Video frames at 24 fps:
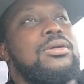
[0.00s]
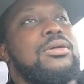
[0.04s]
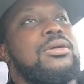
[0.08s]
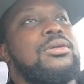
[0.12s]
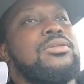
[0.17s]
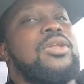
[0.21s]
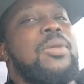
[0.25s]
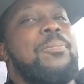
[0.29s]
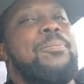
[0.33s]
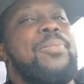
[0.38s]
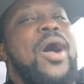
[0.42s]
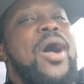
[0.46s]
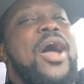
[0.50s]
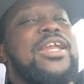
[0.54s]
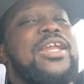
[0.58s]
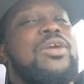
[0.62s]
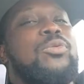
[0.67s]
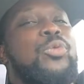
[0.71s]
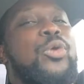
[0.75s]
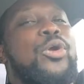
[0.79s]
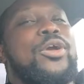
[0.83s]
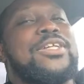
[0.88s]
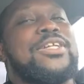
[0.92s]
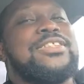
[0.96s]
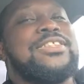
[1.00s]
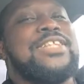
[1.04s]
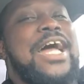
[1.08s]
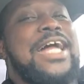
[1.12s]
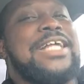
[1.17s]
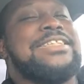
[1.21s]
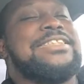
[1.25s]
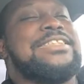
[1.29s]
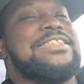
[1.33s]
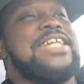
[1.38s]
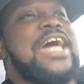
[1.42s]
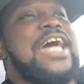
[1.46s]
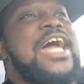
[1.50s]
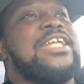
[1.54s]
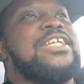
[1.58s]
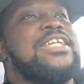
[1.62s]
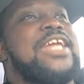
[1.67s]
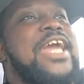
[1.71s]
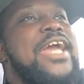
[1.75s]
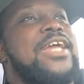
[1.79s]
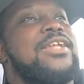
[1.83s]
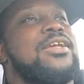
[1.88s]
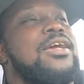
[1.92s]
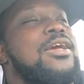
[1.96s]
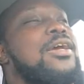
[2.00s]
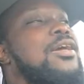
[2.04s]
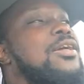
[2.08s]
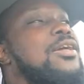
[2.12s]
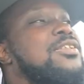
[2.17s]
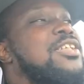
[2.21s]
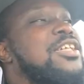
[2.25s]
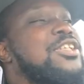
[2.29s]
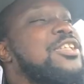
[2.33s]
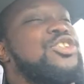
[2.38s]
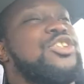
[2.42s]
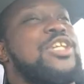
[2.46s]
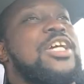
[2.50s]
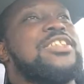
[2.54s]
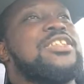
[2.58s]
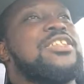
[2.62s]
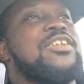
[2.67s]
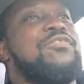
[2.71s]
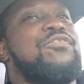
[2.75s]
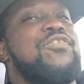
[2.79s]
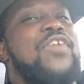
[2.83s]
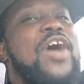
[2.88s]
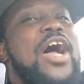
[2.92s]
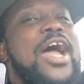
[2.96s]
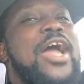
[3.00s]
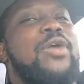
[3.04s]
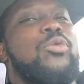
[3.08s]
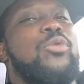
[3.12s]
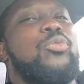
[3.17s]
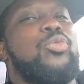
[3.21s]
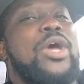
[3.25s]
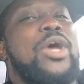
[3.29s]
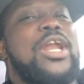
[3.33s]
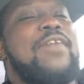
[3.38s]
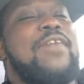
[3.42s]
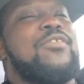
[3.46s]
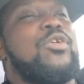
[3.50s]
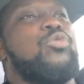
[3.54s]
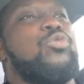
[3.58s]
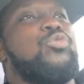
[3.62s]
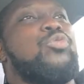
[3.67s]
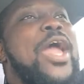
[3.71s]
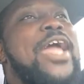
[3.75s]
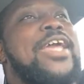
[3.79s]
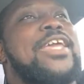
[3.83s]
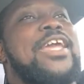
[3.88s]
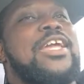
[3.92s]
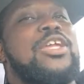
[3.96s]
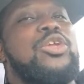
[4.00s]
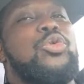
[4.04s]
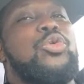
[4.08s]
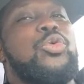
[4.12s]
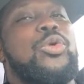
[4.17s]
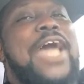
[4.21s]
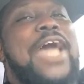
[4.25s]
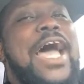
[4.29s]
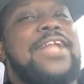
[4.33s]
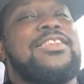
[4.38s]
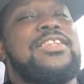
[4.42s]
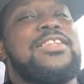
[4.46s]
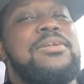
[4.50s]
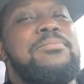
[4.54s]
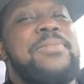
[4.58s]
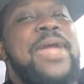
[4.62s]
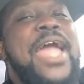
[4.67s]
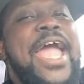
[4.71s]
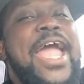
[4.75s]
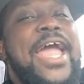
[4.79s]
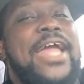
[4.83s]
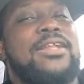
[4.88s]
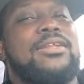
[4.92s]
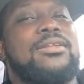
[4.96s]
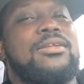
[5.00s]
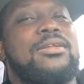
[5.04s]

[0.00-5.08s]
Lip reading: The body of work is not done yet to justify whatever ranking you got them at.